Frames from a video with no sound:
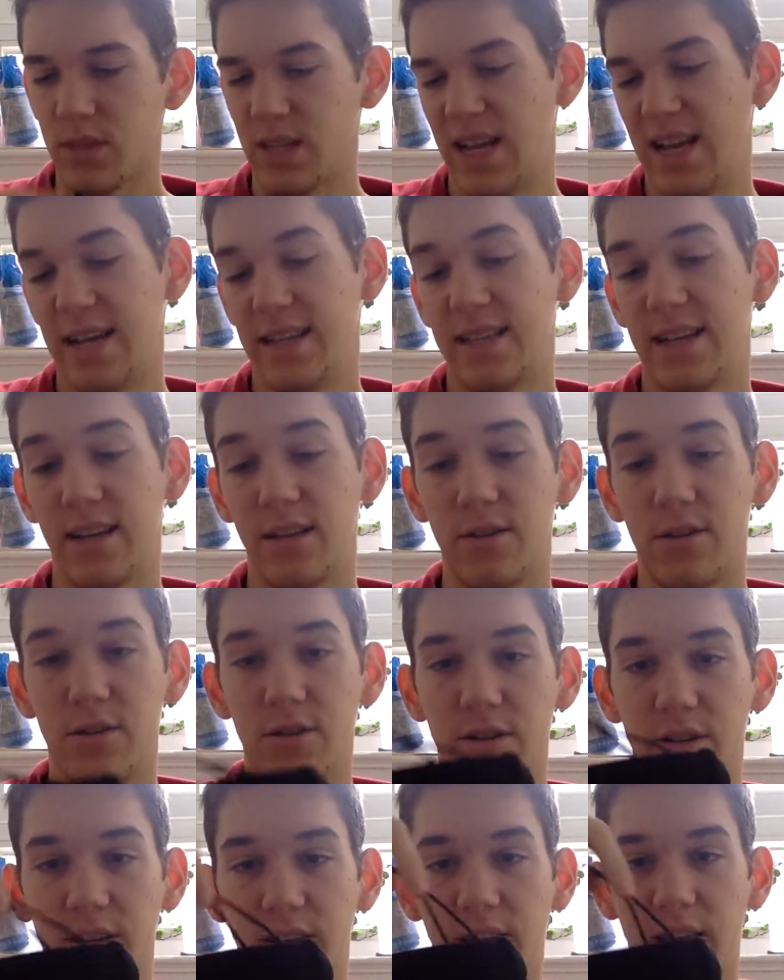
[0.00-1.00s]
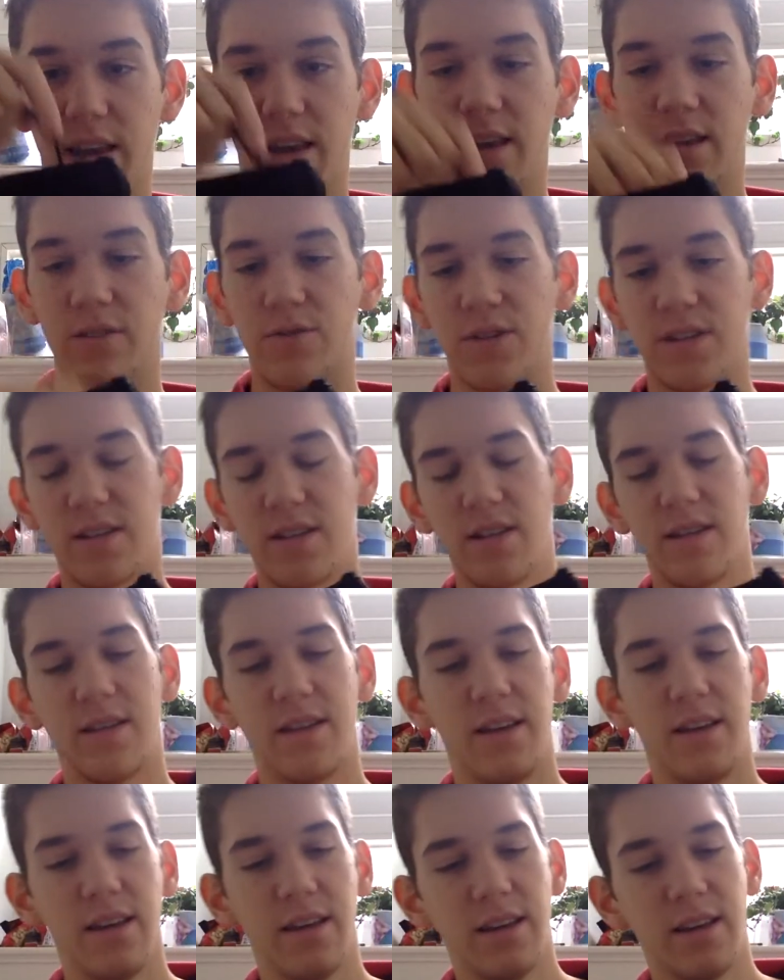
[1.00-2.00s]
Another interesting
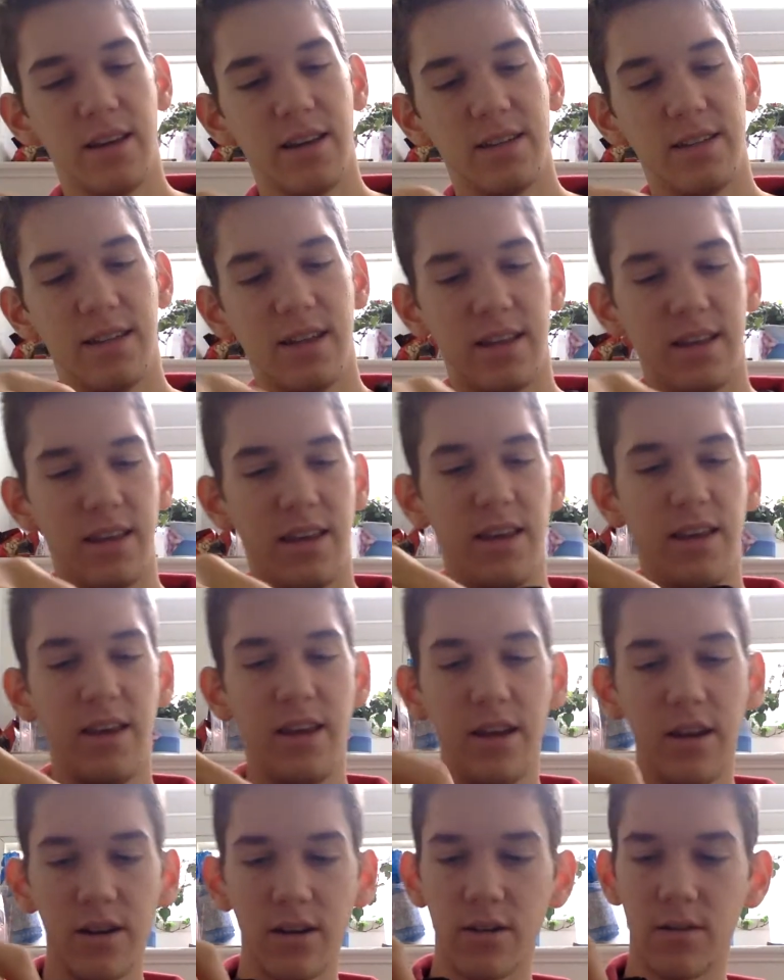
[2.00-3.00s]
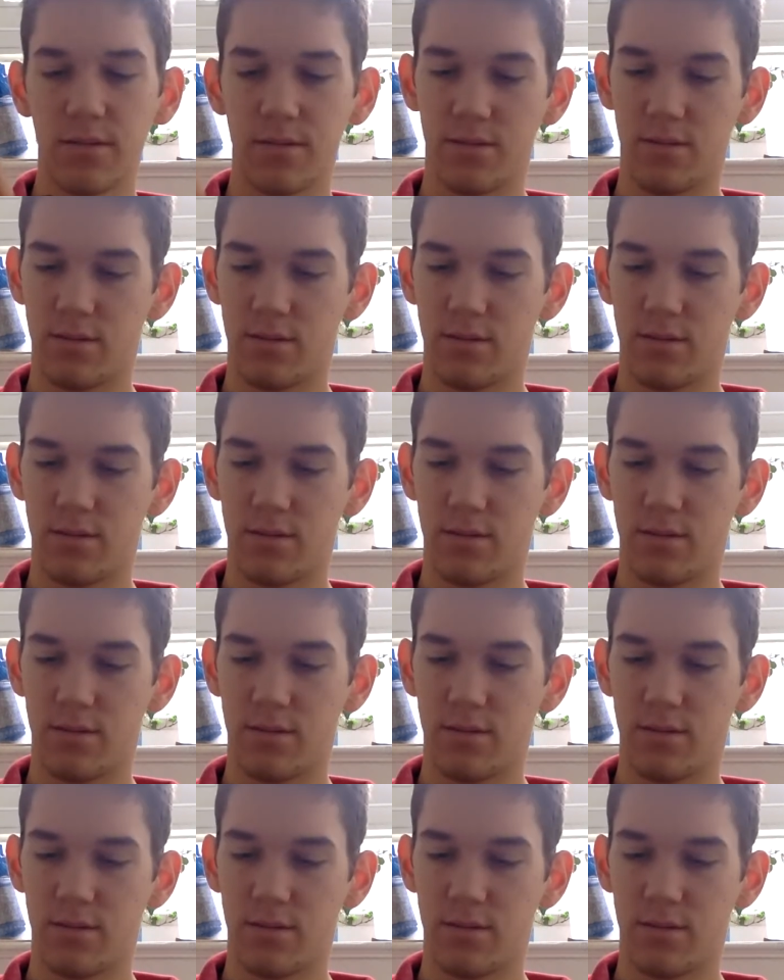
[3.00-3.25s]
thing is that here,